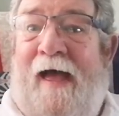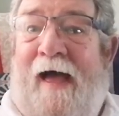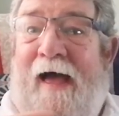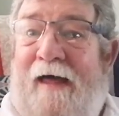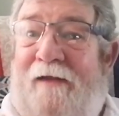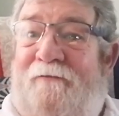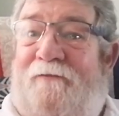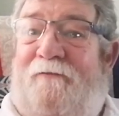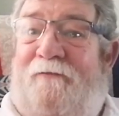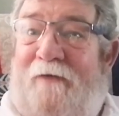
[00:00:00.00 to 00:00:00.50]

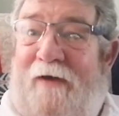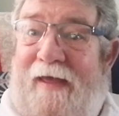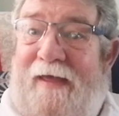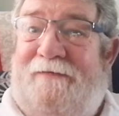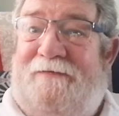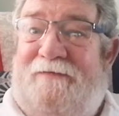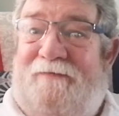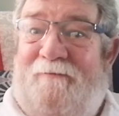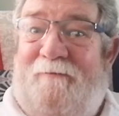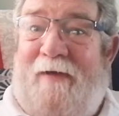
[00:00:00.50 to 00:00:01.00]
and
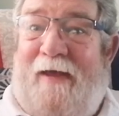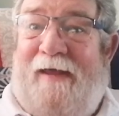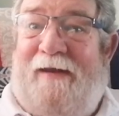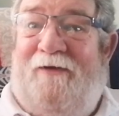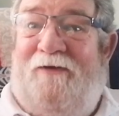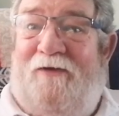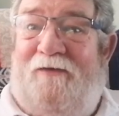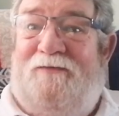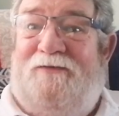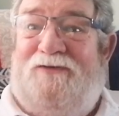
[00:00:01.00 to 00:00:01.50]
friends of mine
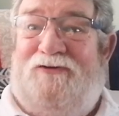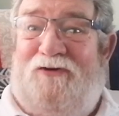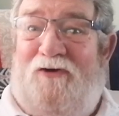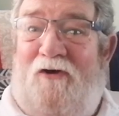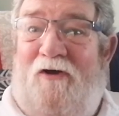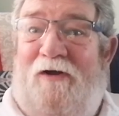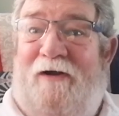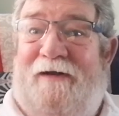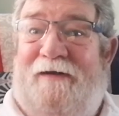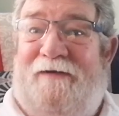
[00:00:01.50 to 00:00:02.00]
who have
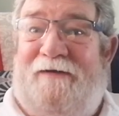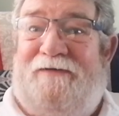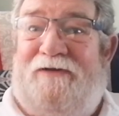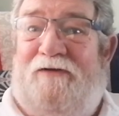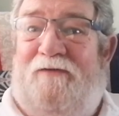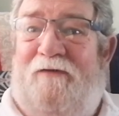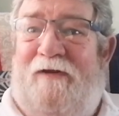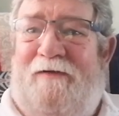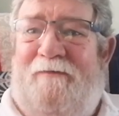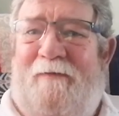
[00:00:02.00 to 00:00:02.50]
strongly
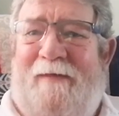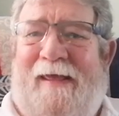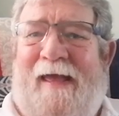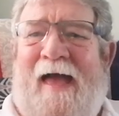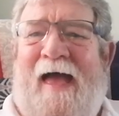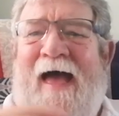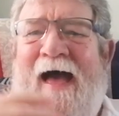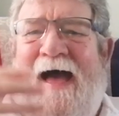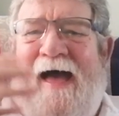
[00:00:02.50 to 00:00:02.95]
disagreed with me,